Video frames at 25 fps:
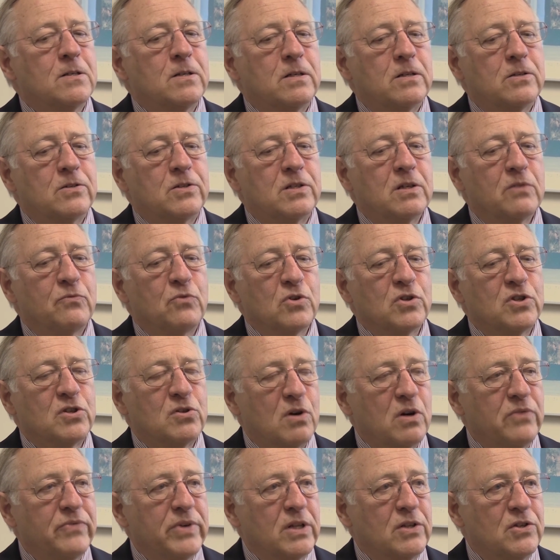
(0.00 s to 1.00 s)
civil
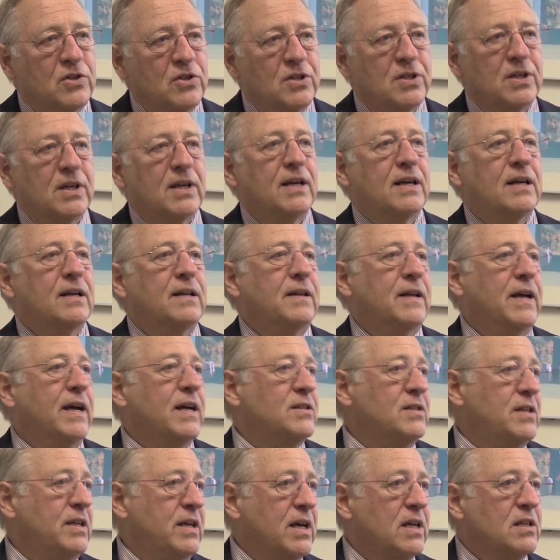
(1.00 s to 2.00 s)
servants and
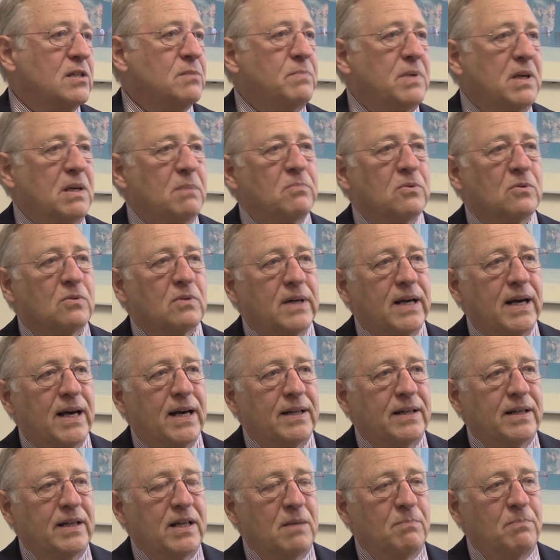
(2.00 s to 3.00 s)
SES people
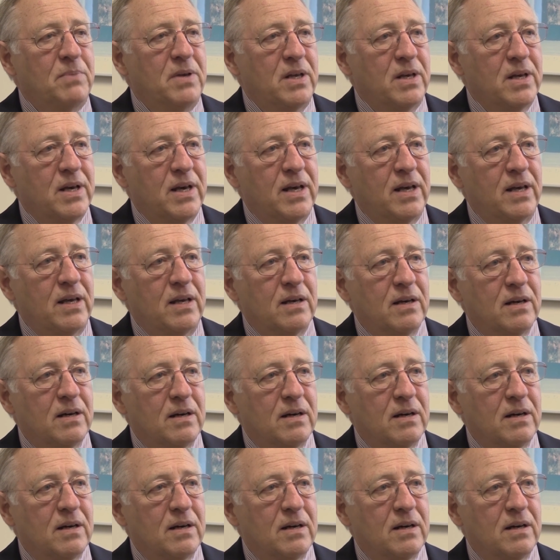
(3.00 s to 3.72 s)
at EPA,